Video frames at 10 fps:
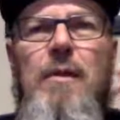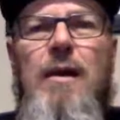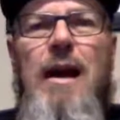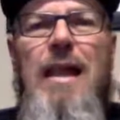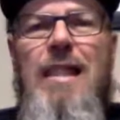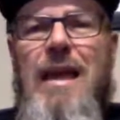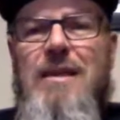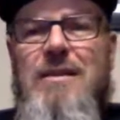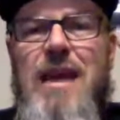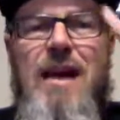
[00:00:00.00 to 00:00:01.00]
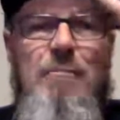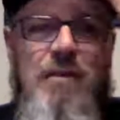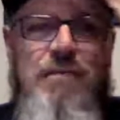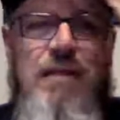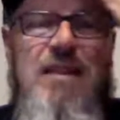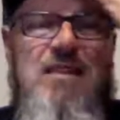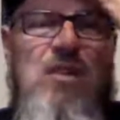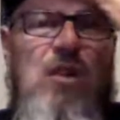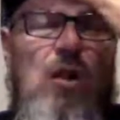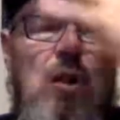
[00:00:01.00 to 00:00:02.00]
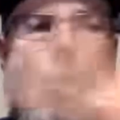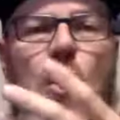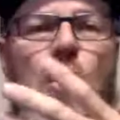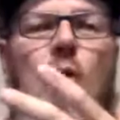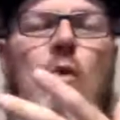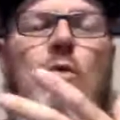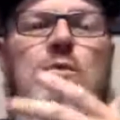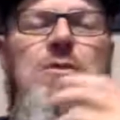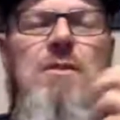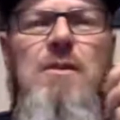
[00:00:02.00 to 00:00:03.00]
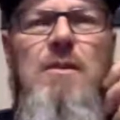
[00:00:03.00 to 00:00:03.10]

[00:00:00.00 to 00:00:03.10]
I like to have my face closed